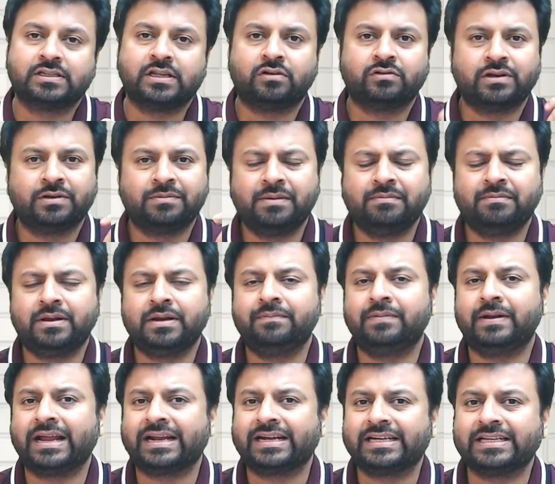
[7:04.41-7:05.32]
Now remember,
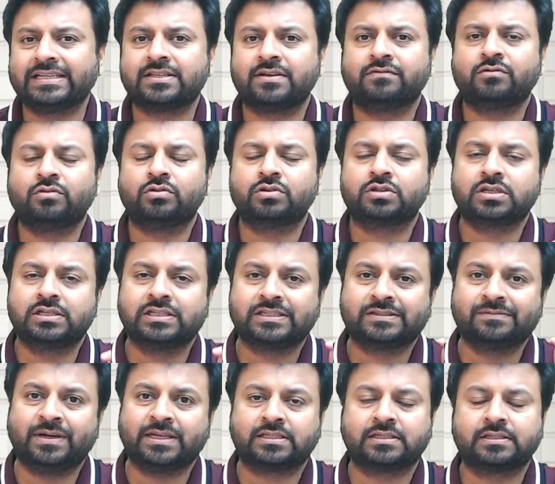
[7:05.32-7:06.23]
practice of question is
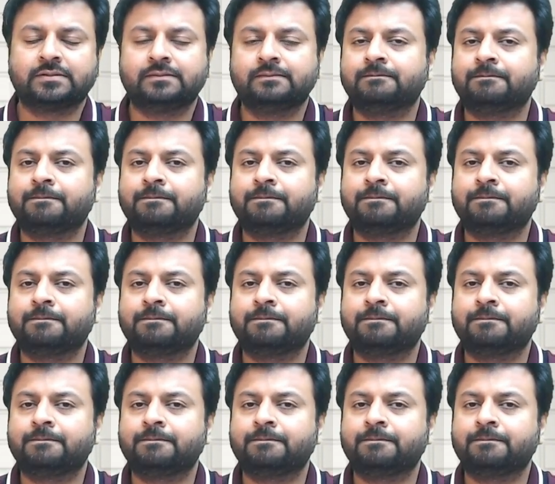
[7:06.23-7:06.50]
must.